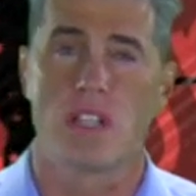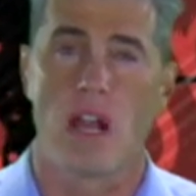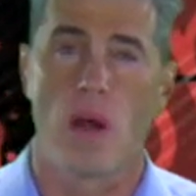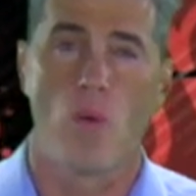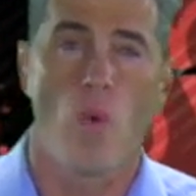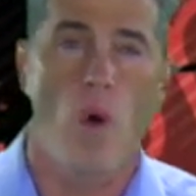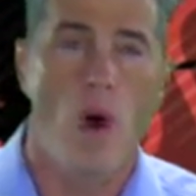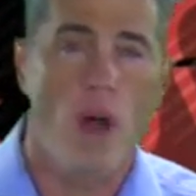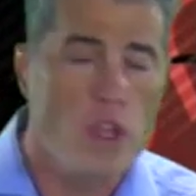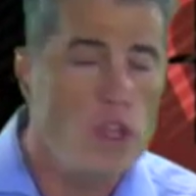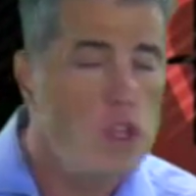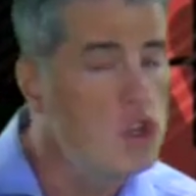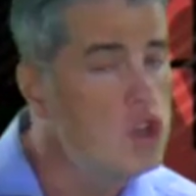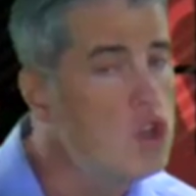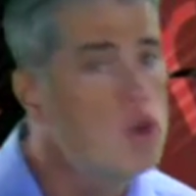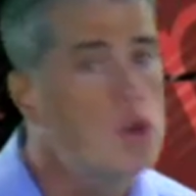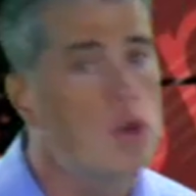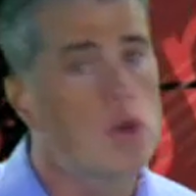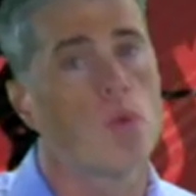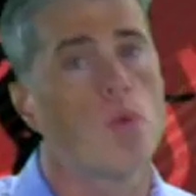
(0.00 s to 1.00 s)
And I want
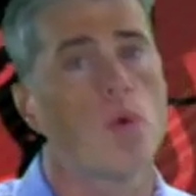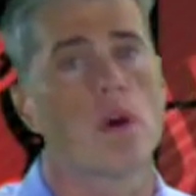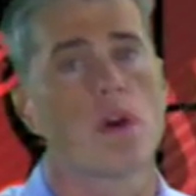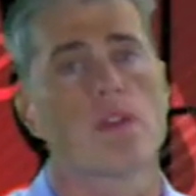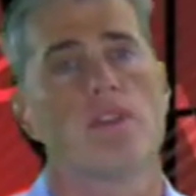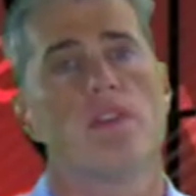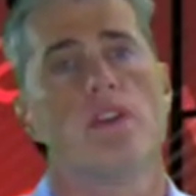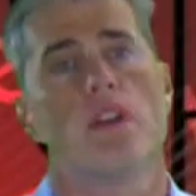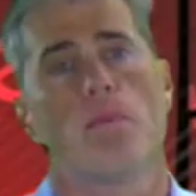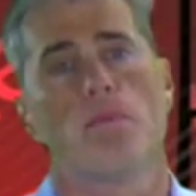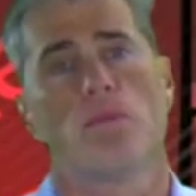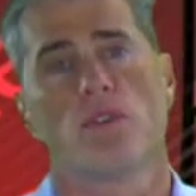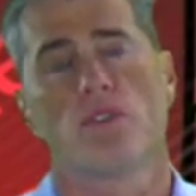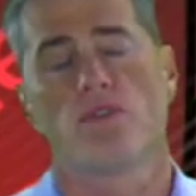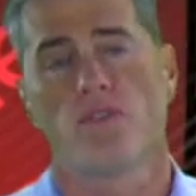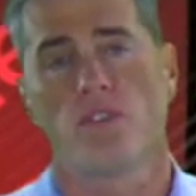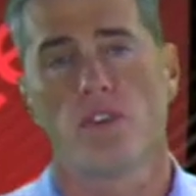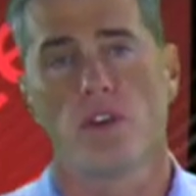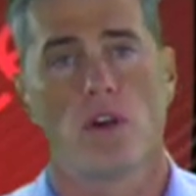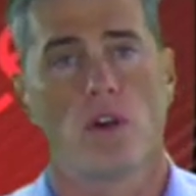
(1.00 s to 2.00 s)
you to work the numbers
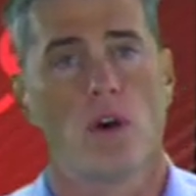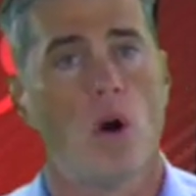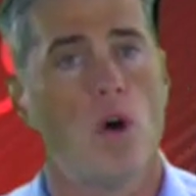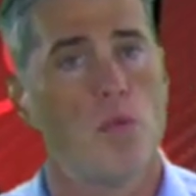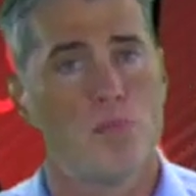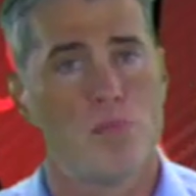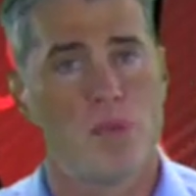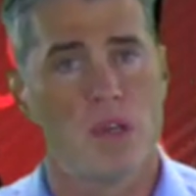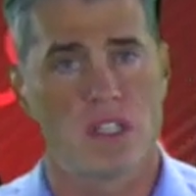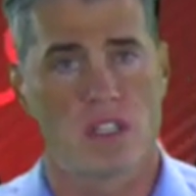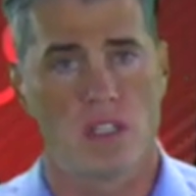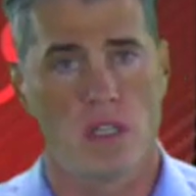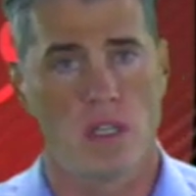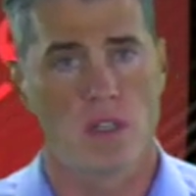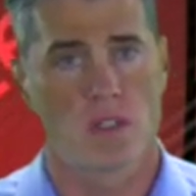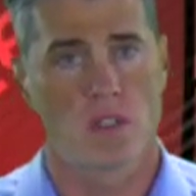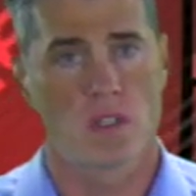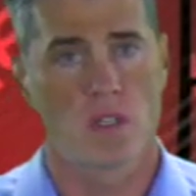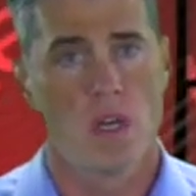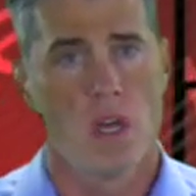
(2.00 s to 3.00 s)
for your own
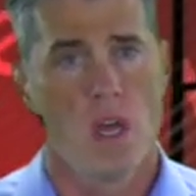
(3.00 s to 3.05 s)
business.